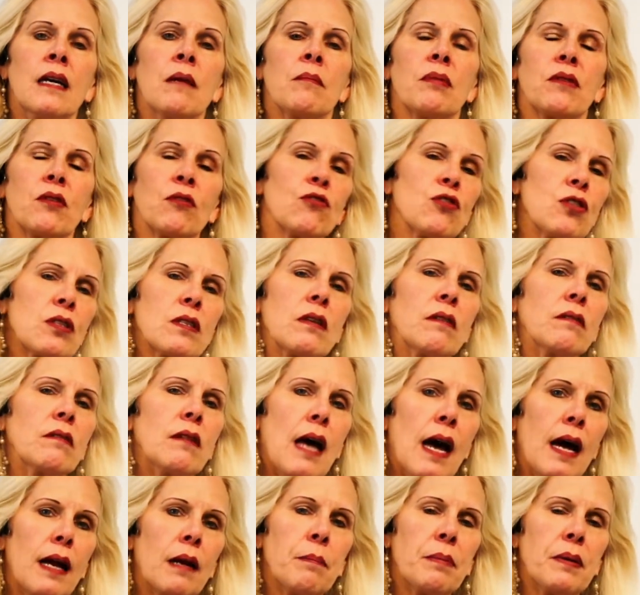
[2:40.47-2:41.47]
But there's just a
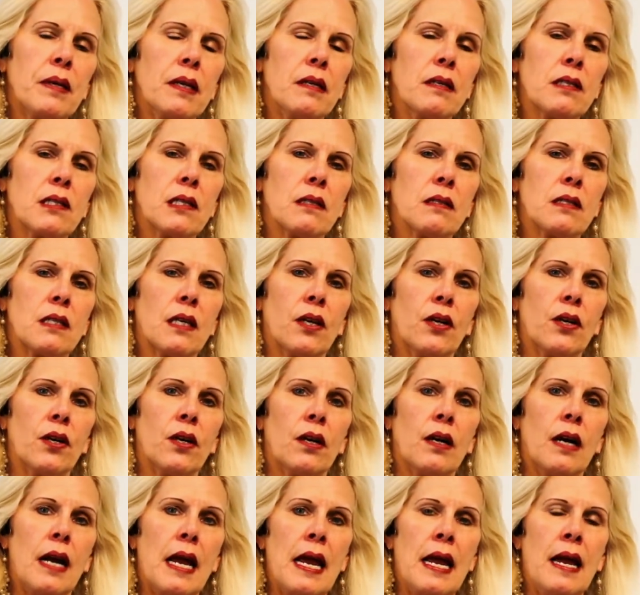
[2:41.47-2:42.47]
lot of pieces
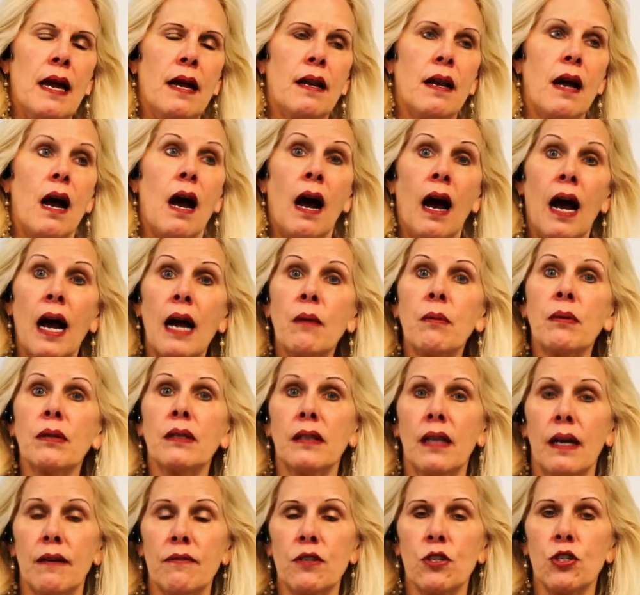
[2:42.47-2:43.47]
here, and I would
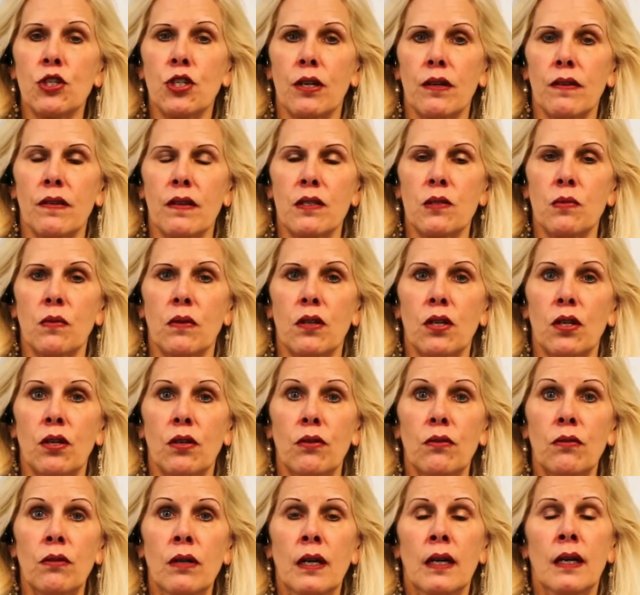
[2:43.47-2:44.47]
love to share this with
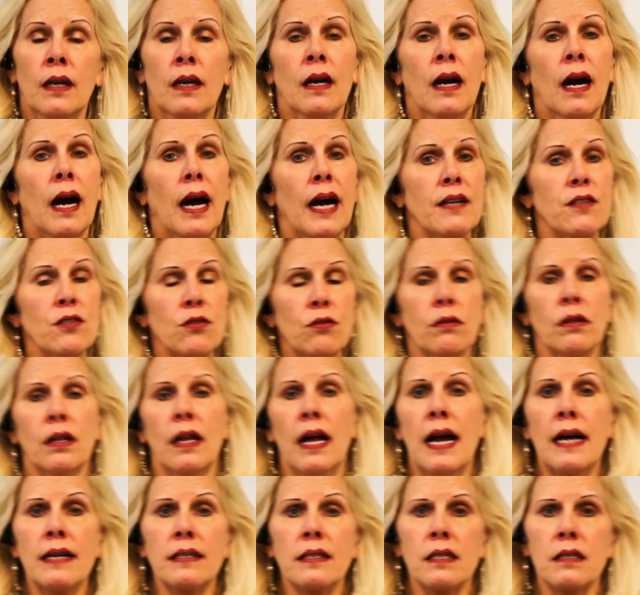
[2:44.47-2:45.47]
you. I do
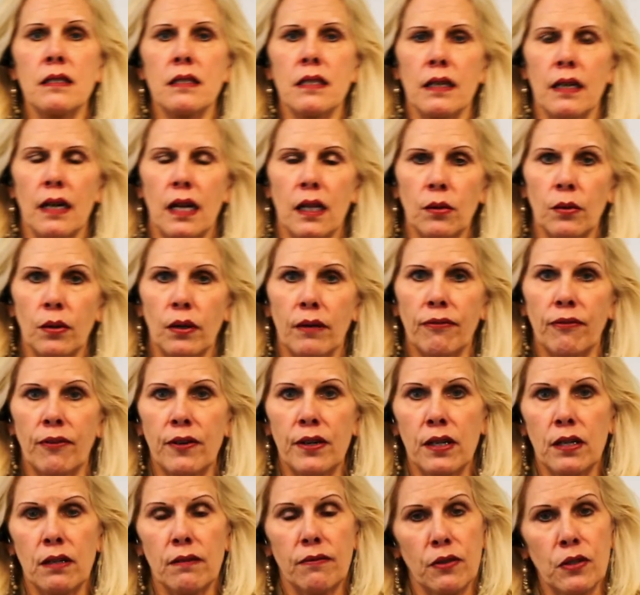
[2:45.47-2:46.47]
classes at Colorado
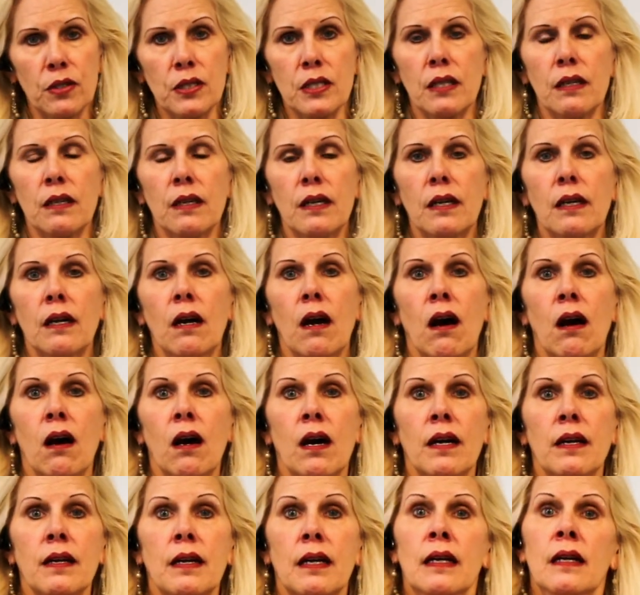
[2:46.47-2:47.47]
Free University
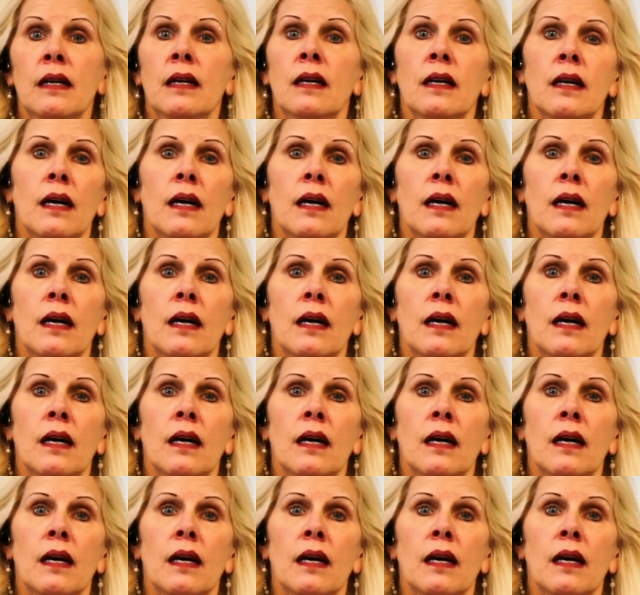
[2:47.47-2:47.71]
on